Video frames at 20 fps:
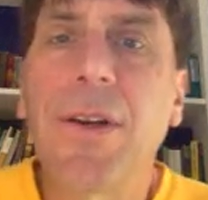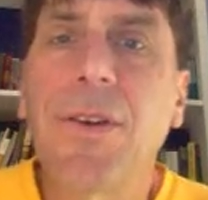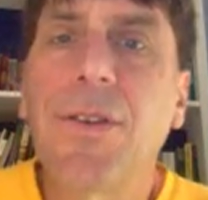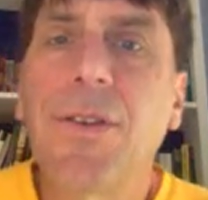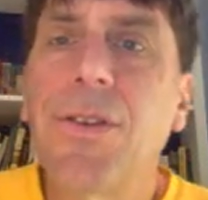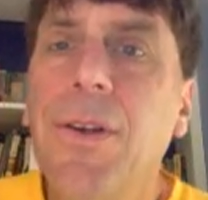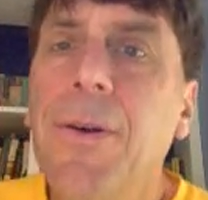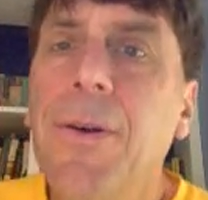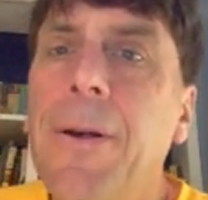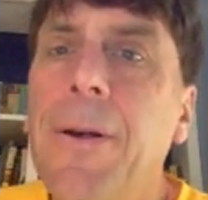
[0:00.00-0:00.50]

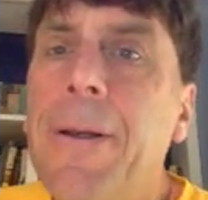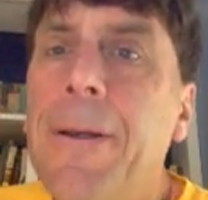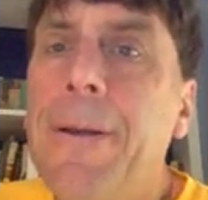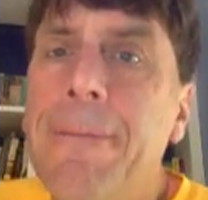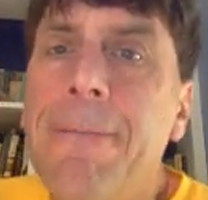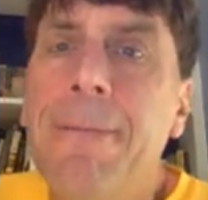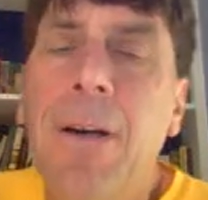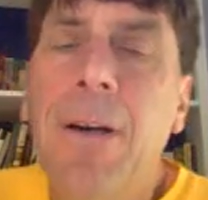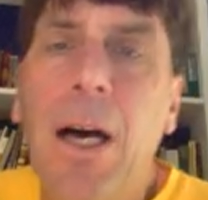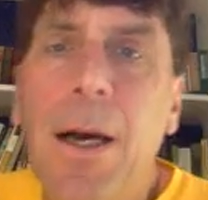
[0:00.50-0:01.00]
So
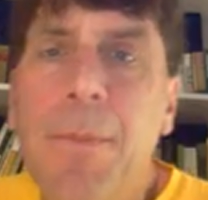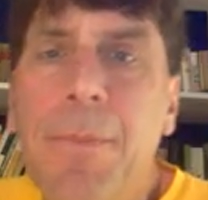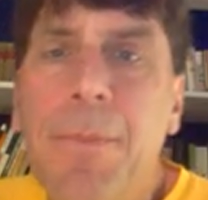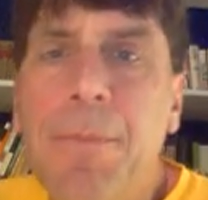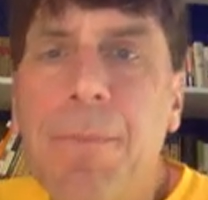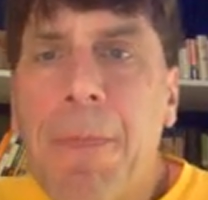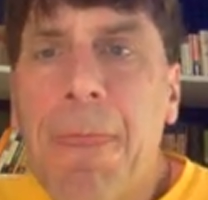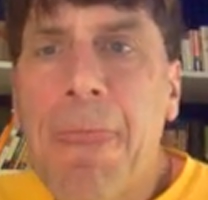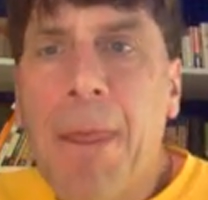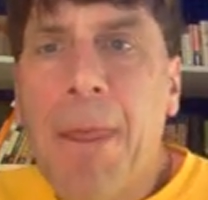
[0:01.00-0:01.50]
I
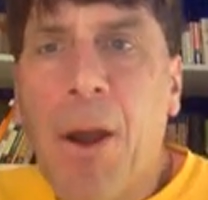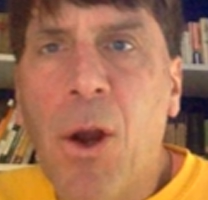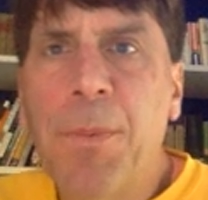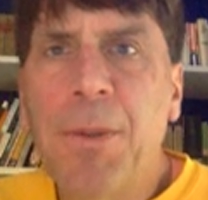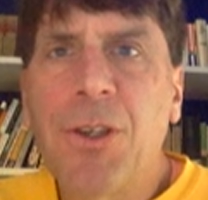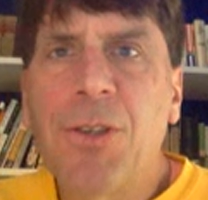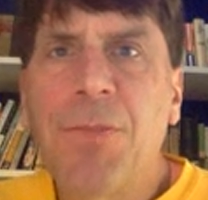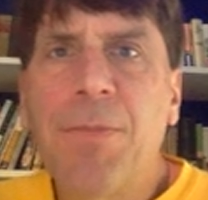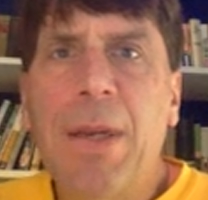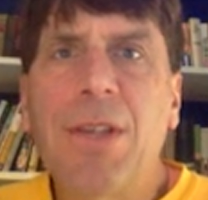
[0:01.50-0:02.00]
hope this
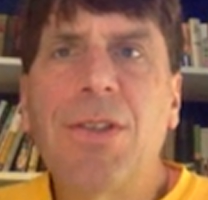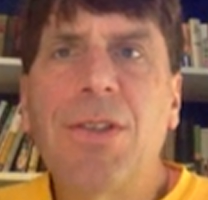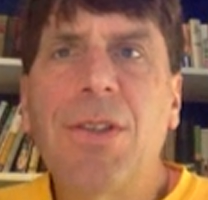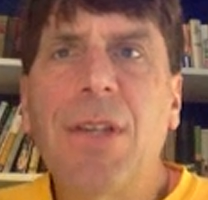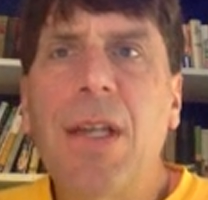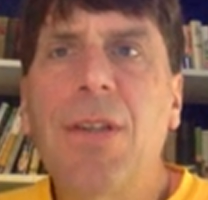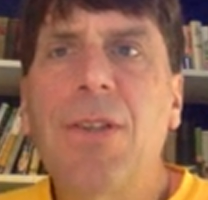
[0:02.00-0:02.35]
makes sense.